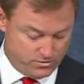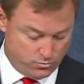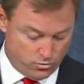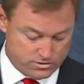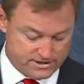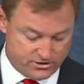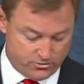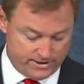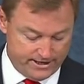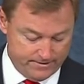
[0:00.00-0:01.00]
wars in
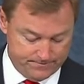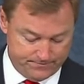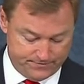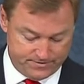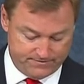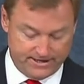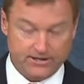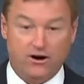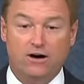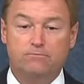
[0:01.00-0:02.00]
Korea,
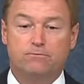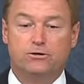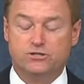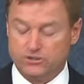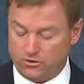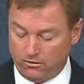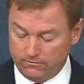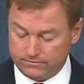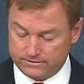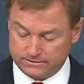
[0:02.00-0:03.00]
Vietnam, Persian
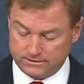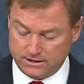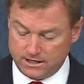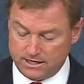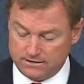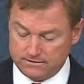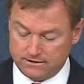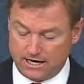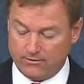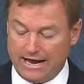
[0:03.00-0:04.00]
Gulf,
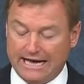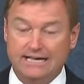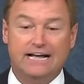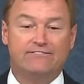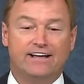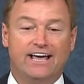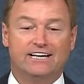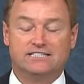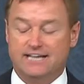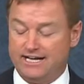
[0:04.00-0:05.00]
Iraq and
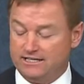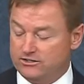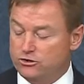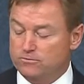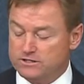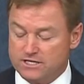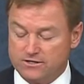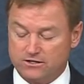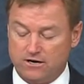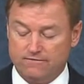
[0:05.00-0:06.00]
Afghanistan, and numerous
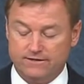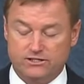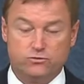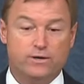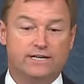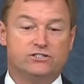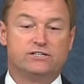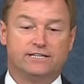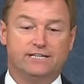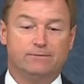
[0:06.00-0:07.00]
other conflicts waged
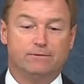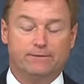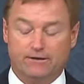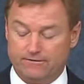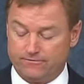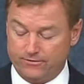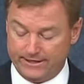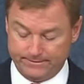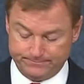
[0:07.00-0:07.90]
to keep America free.